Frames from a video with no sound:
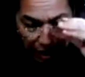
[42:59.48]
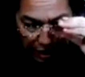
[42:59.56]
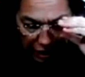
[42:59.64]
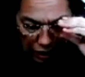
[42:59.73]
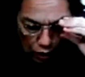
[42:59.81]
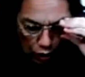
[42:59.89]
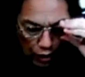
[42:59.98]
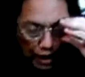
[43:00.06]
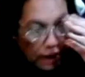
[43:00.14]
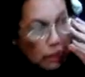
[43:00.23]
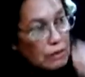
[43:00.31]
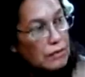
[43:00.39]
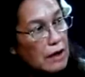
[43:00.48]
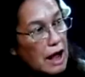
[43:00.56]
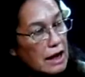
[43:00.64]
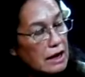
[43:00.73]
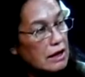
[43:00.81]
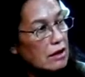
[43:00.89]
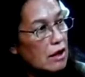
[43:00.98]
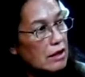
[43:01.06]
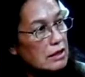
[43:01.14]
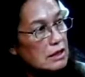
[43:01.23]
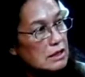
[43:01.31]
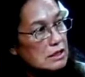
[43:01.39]
I think you're right. We've got to get
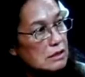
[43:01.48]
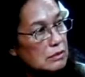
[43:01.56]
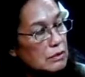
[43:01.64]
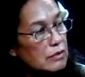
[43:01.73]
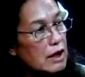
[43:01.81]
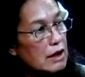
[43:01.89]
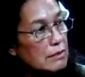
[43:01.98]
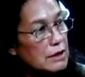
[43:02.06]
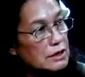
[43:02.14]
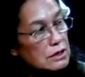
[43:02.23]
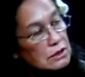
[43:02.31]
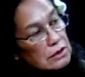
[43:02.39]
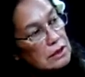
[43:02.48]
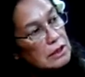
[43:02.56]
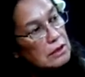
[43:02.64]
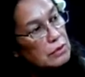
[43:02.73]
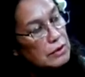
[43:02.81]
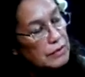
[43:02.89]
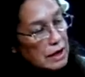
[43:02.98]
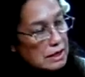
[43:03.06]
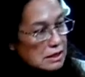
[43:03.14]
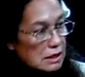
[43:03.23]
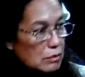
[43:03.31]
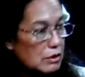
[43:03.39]
on this. We've got to make sure that we've
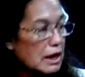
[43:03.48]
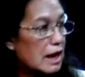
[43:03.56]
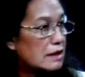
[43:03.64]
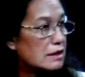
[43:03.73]
got someone